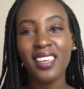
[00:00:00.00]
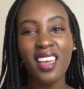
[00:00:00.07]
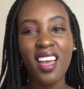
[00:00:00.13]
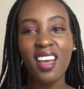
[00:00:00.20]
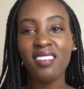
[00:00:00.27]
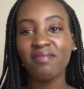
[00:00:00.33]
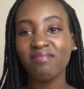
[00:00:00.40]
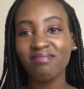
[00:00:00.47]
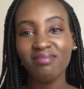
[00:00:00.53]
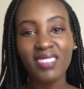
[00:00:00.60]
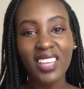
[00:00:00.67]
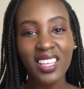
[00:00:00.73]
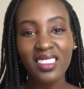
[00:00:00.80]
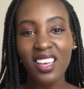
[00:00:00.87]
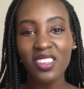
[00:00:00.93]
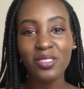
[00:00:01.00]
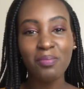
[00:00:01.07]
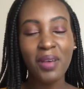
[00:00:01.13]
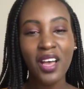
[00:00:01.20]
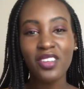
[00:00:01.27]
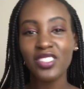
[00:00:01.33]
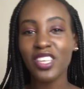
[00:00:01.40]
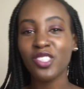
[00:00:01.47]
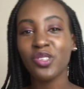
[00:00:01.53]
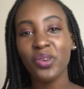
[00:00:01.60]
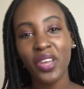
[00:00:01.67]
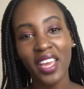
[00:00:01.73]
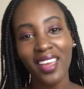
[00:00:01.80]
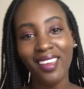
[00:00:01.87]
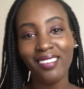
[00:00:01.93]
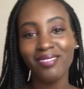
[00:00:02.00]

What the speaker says: yeah, £9,000, that's okay.